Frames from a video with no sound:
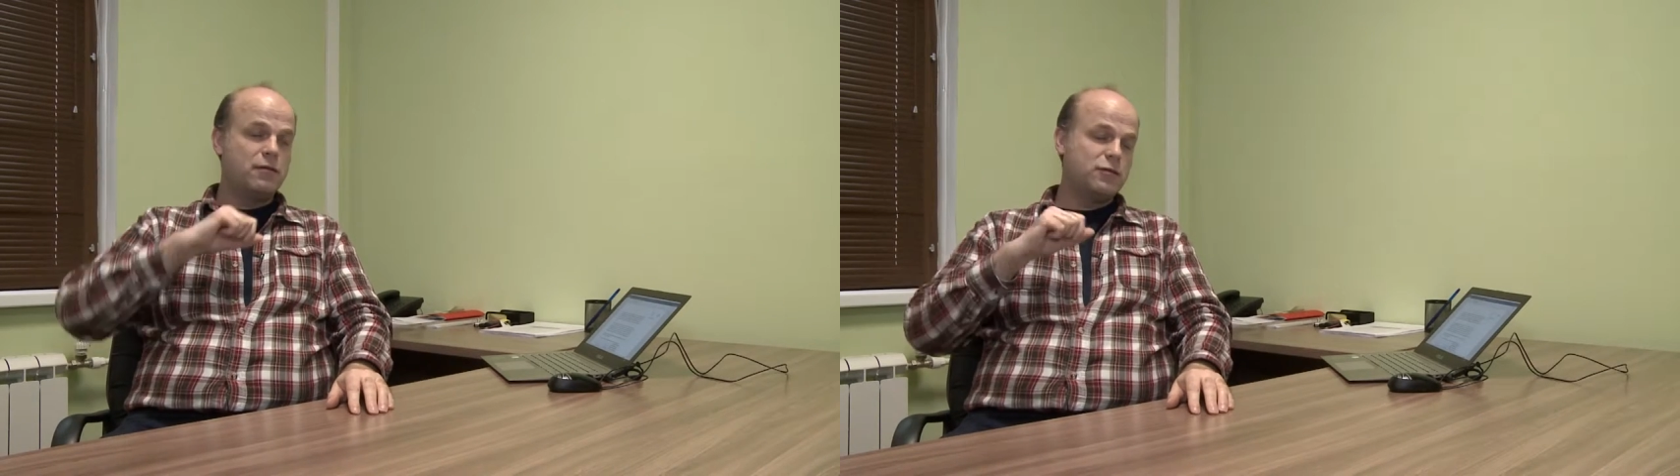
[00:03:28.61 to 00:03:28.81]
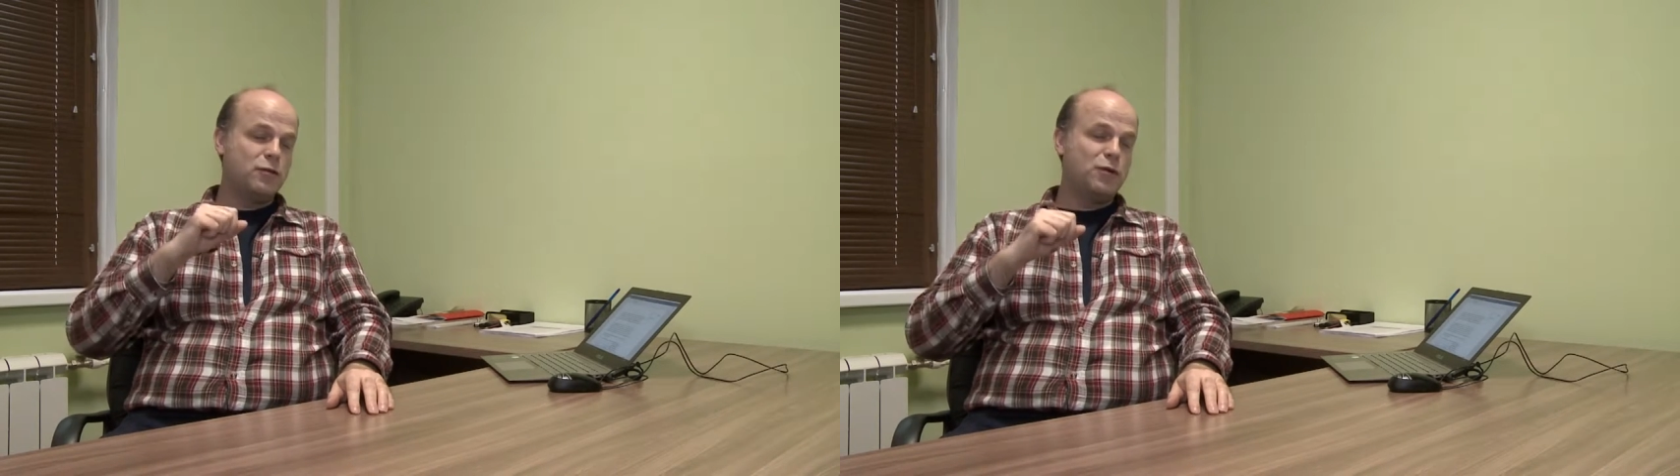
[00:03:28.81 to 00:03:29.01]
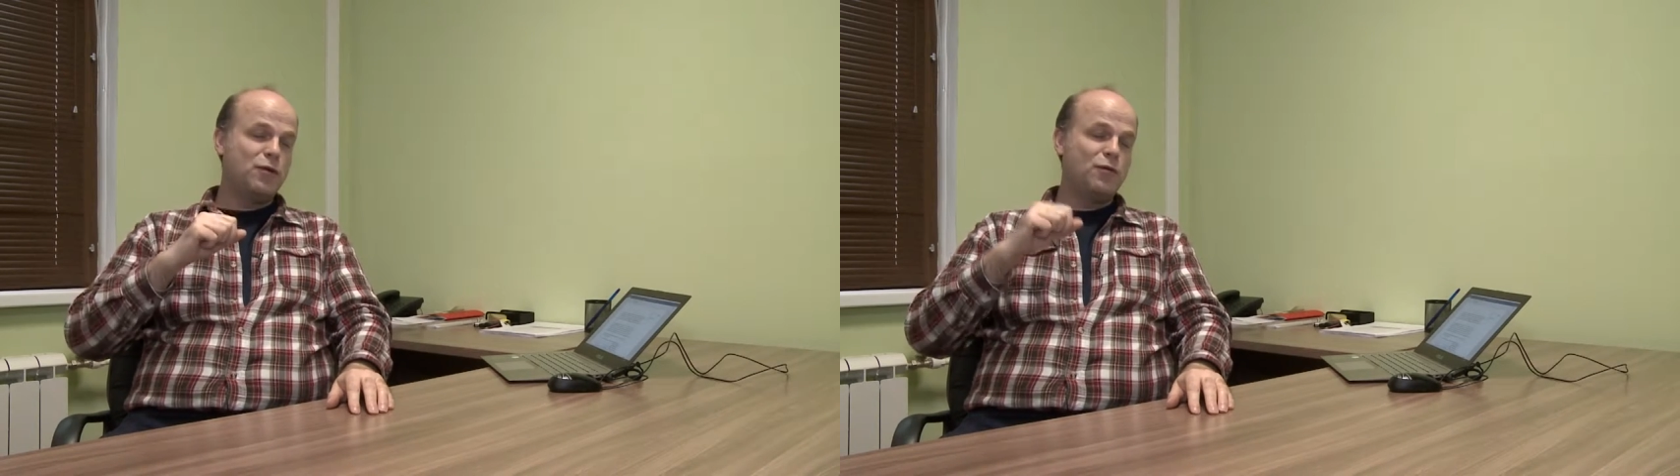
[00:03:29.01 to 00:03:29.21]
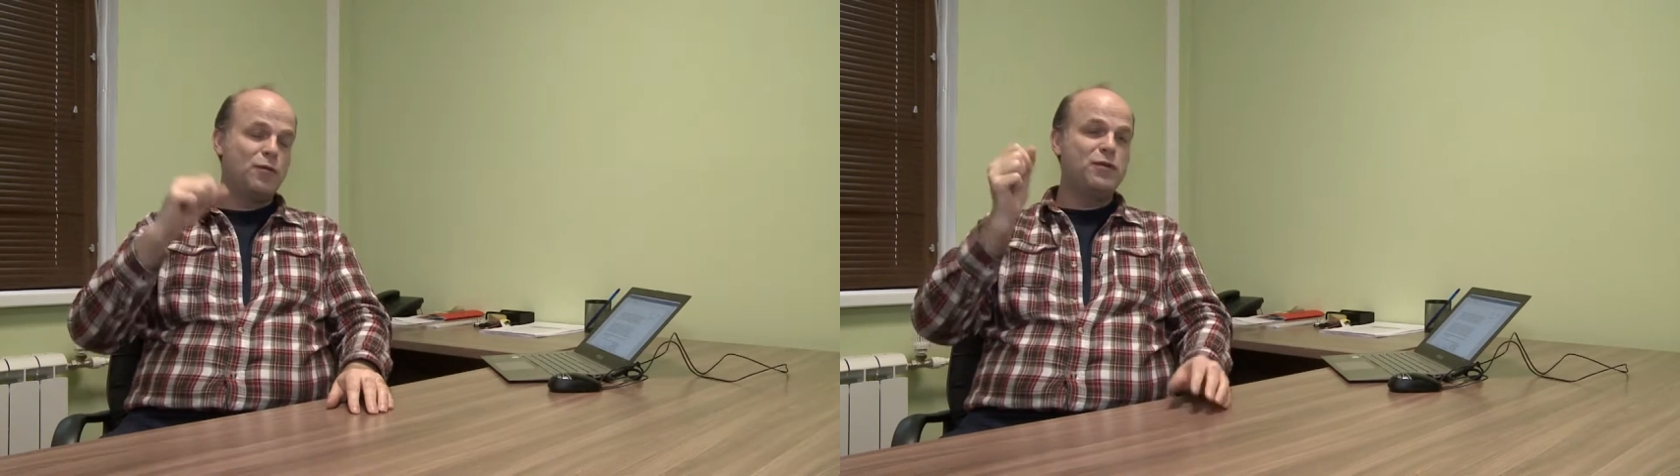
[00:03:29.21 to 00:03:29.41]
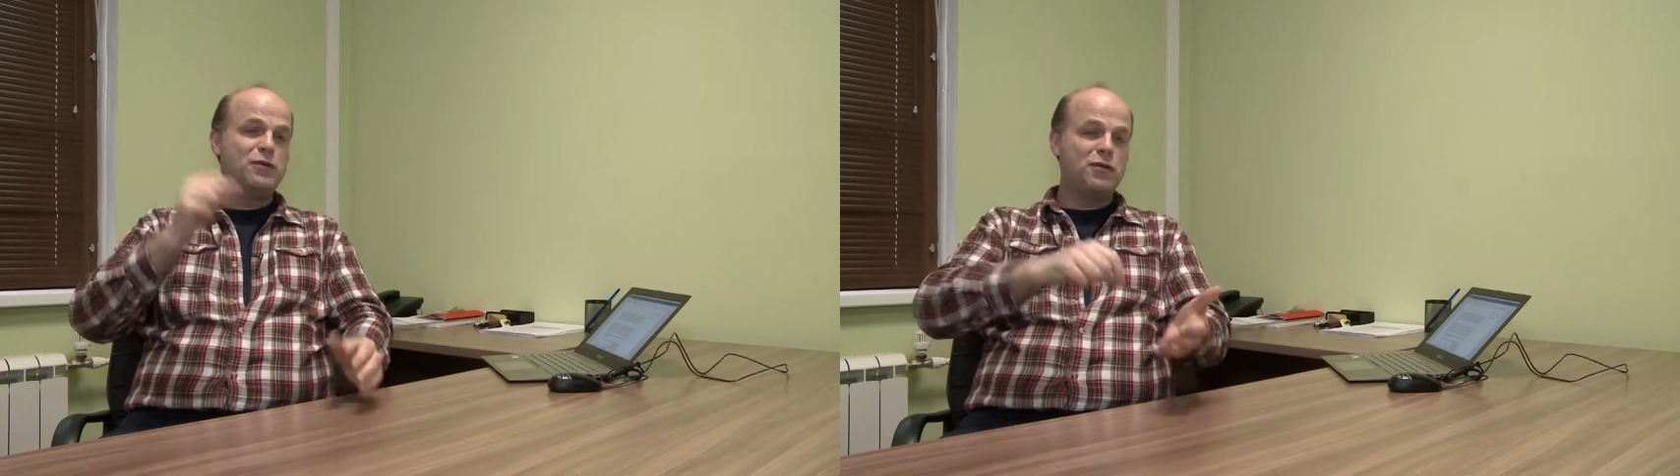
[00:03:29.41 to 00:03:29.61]
supernova
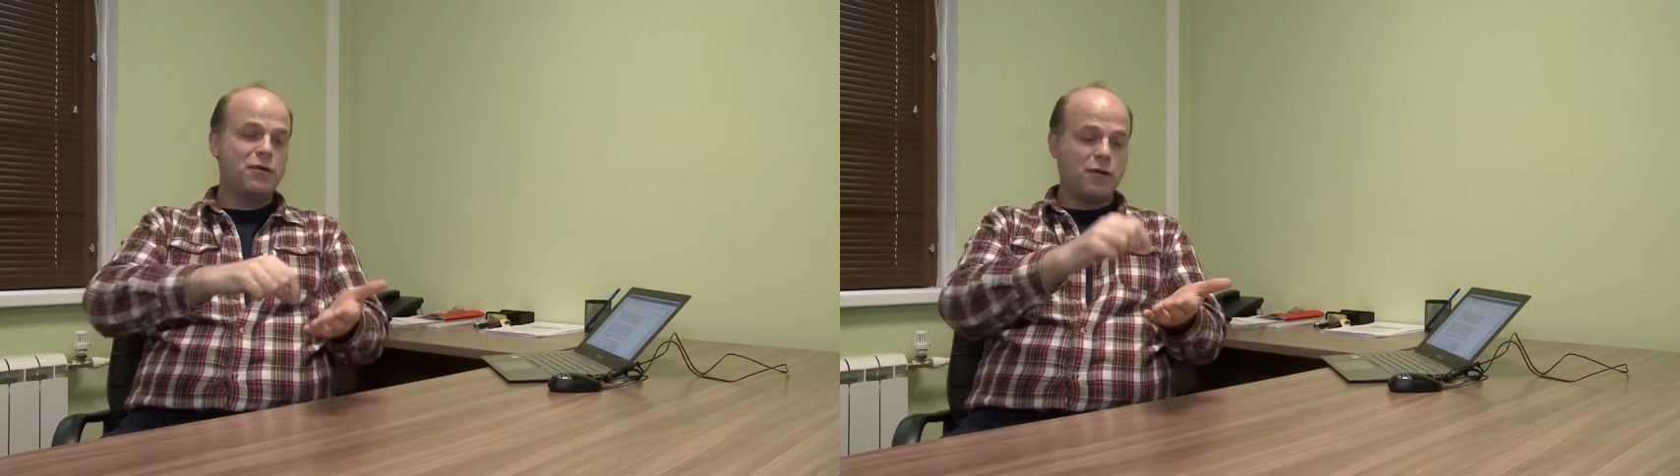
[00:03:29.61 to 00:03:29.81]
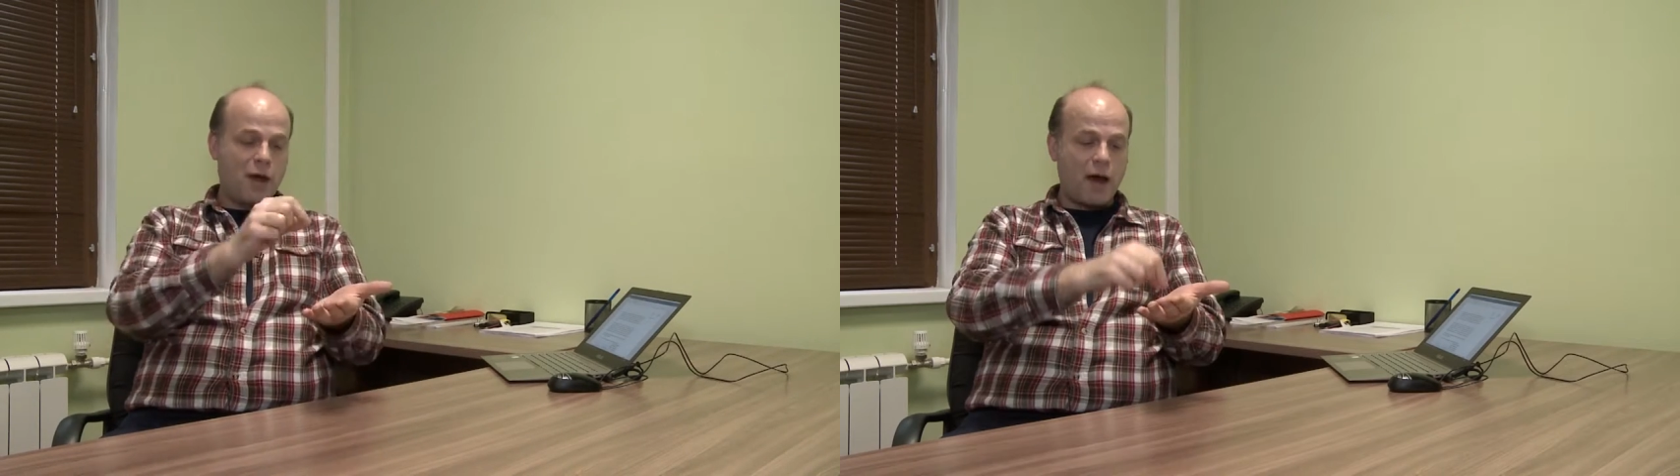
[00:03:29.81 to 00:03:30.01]
material